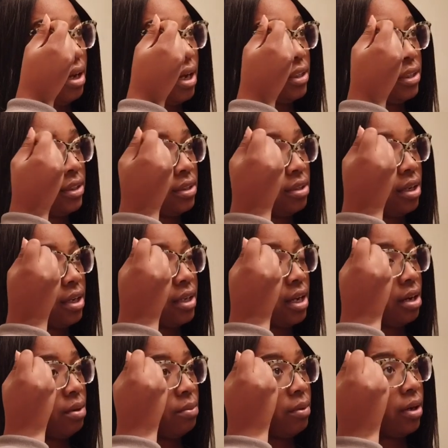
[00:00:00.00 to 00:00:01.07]
I just clocked out
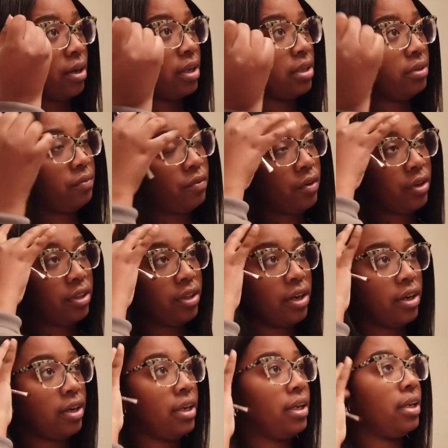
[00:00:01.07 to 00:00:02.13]
of work. It's four
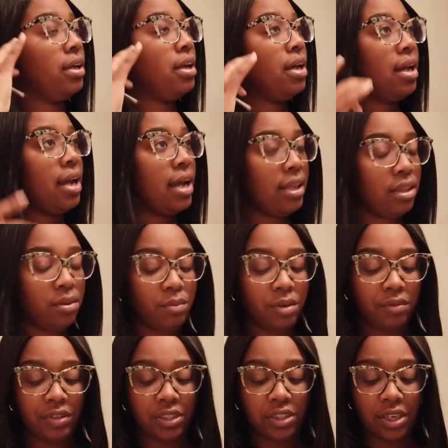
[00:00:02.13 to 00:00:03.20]
thirty and the
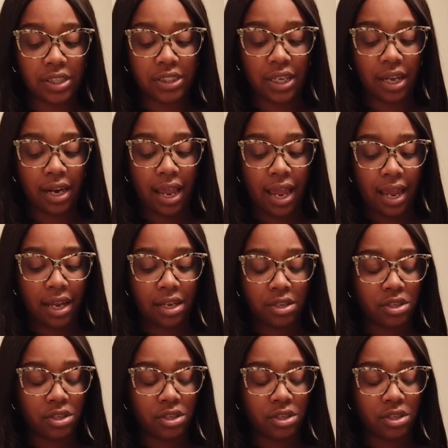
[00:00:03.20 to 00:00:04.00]
movie starts at eight.